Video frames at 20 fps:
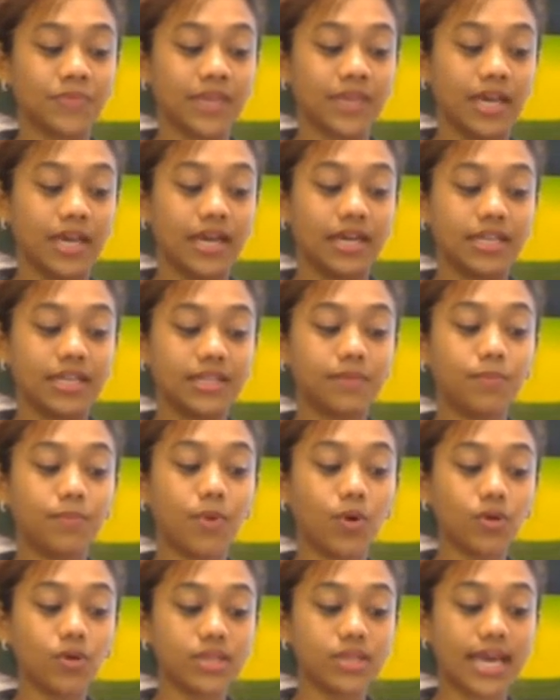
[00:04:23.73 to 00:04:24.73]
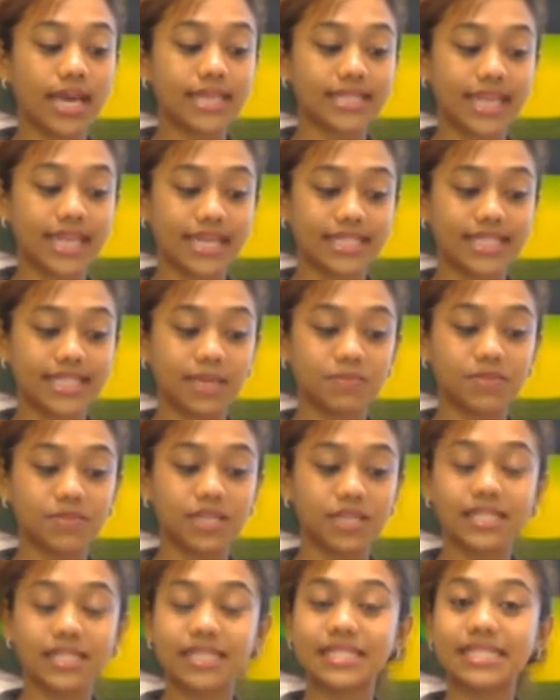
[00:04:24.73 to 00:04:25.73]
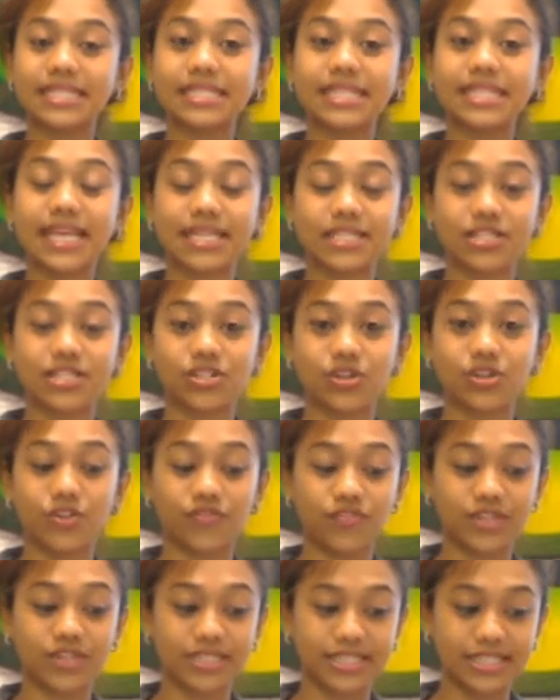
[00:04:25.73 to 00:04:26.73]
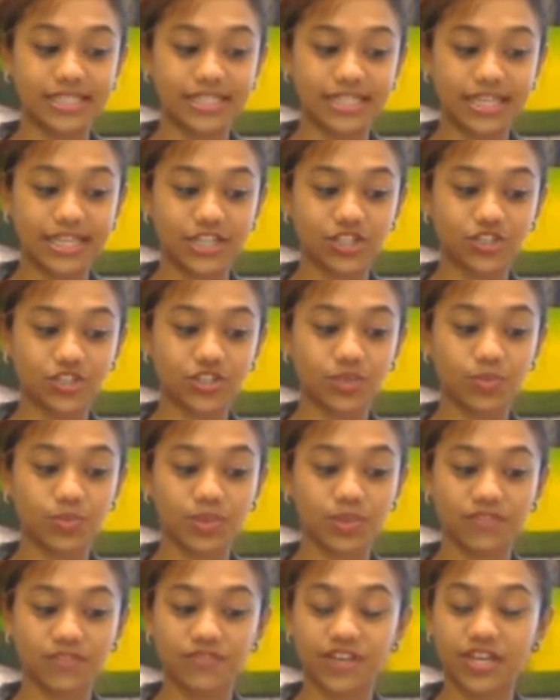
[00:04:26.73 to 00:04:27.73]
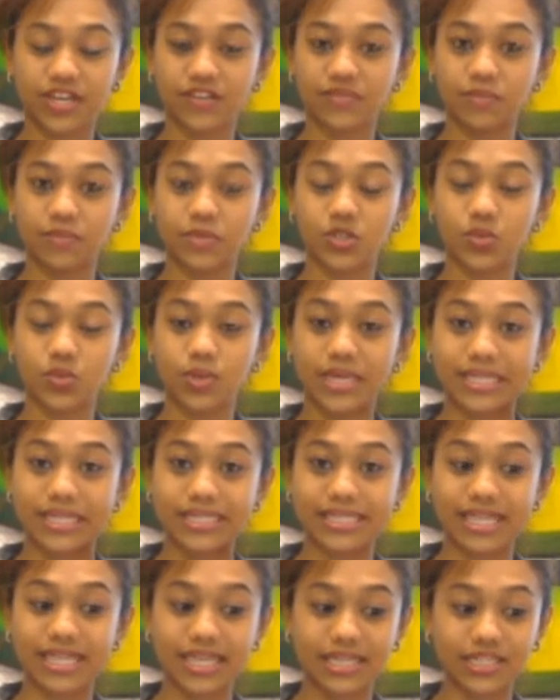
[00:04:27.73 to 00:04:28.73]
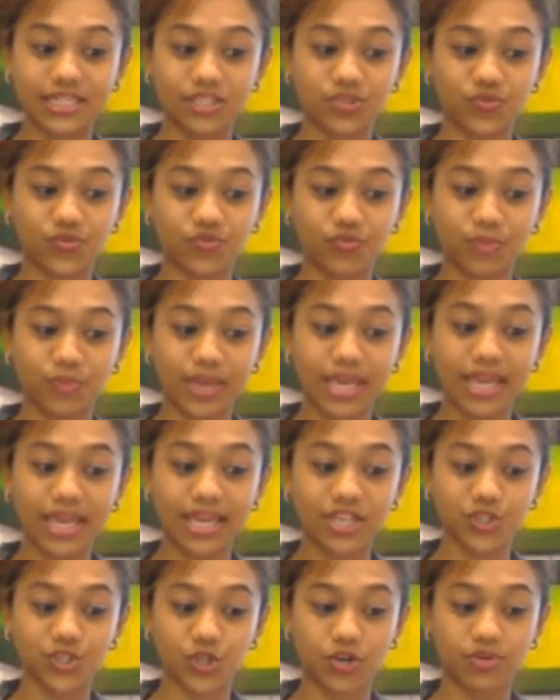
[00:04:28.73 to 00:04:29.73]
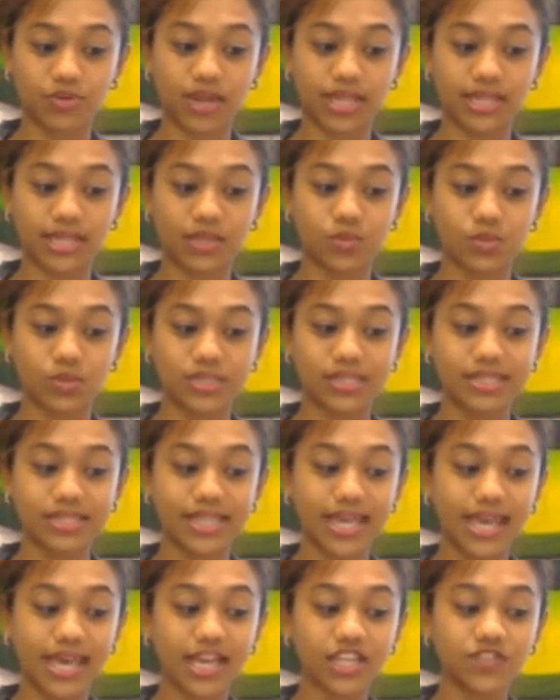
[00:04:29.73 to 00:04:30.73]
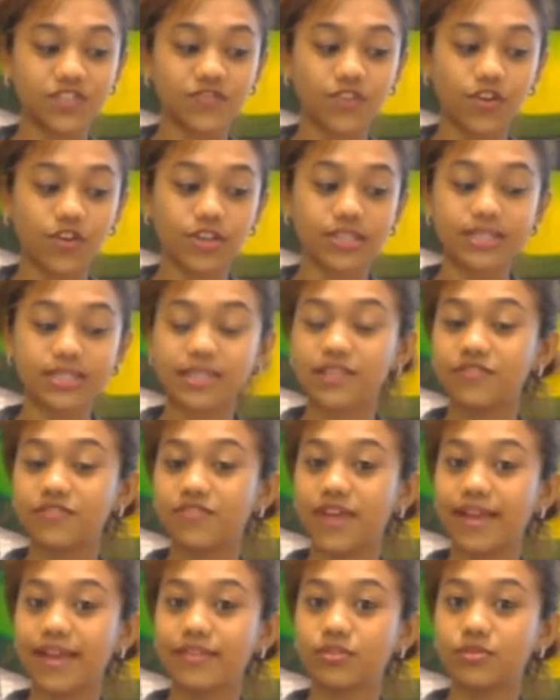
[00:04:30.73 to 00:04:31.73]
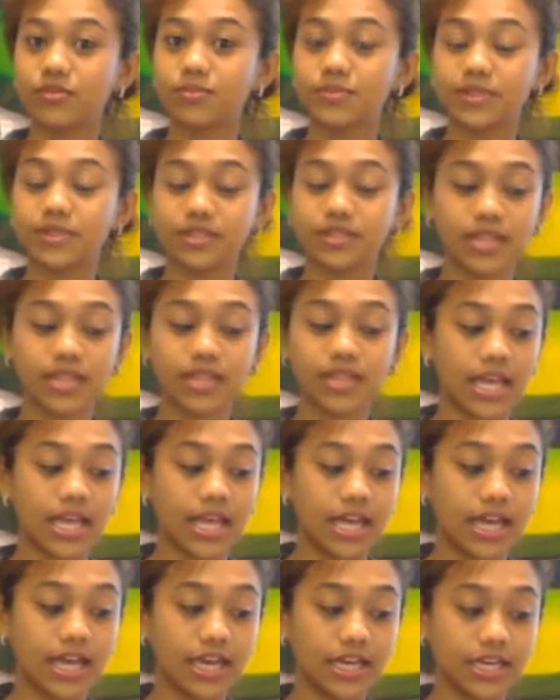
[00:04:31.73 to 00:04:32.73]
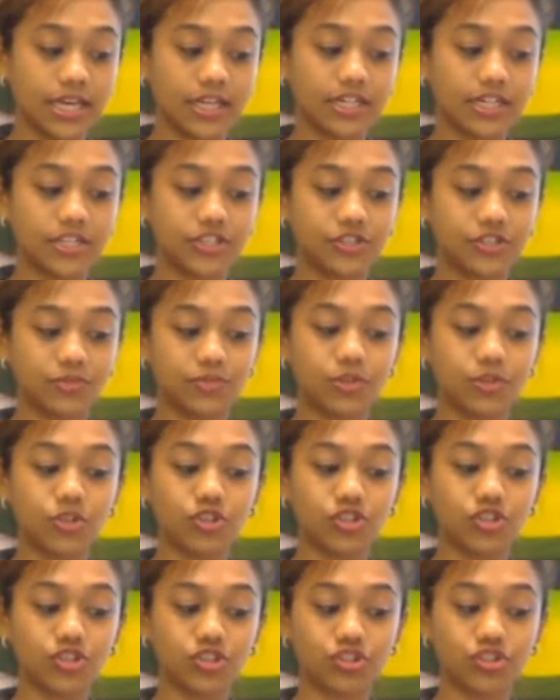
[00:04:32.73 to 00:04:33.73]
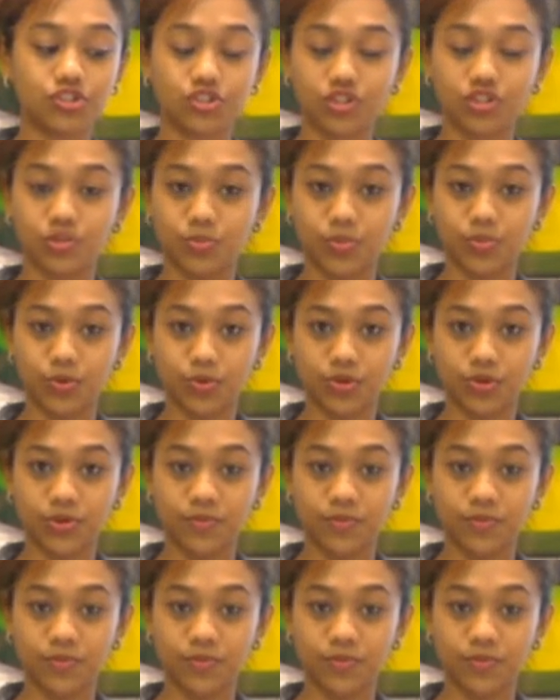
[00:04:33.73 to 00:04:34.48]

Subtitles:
The board has accepted his letter of resignation with effect from the 22nd of May, and Jaratna was thanked for his invaluable contribution to the board.